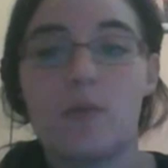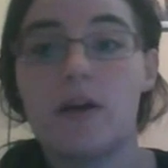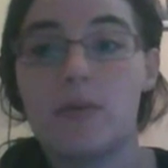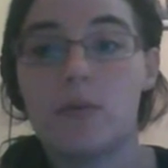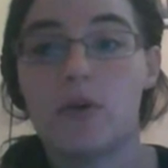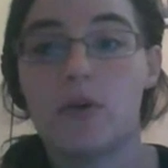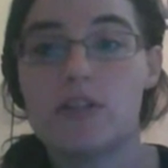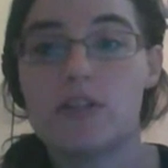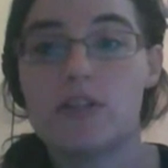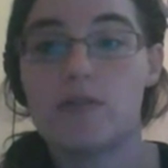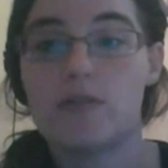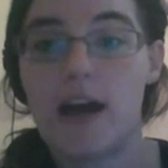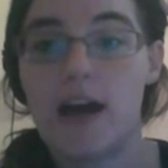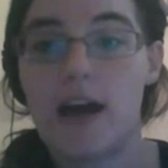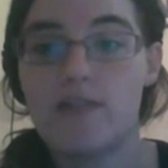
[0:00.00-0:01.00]
put
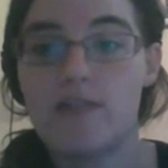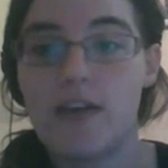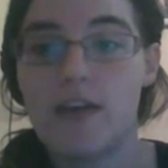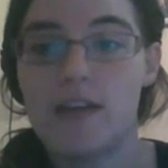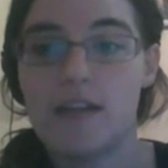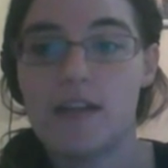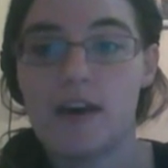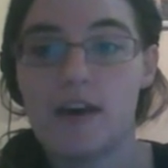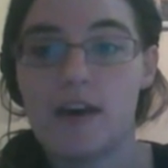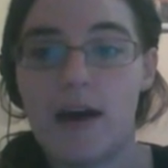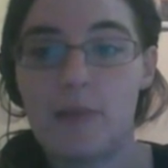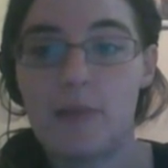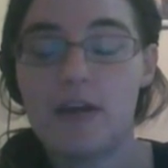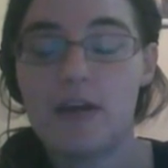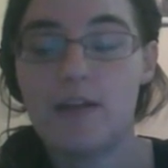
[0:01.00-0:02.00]
0.25 in the
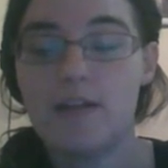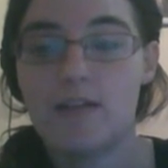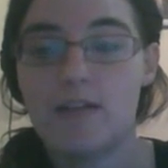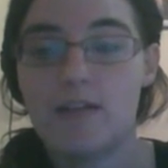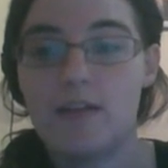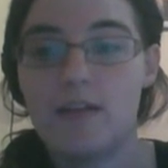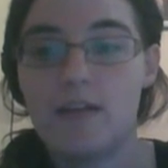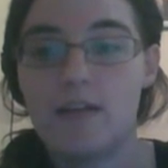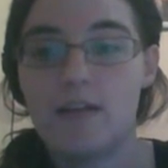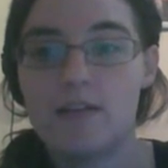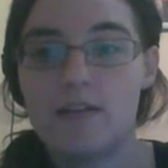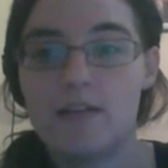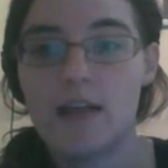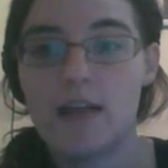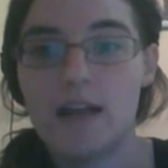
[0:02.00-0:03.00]
applet,
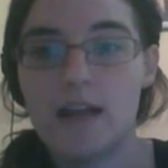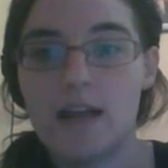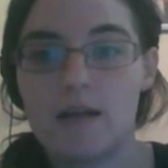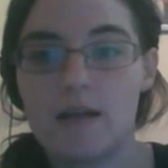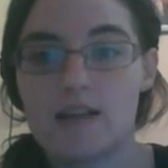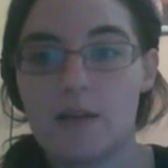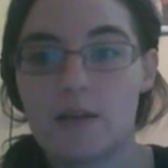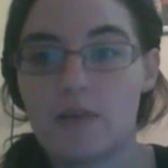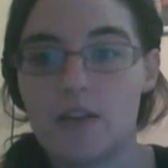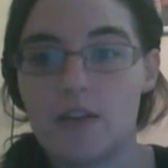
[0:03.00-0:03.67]
then it comes up with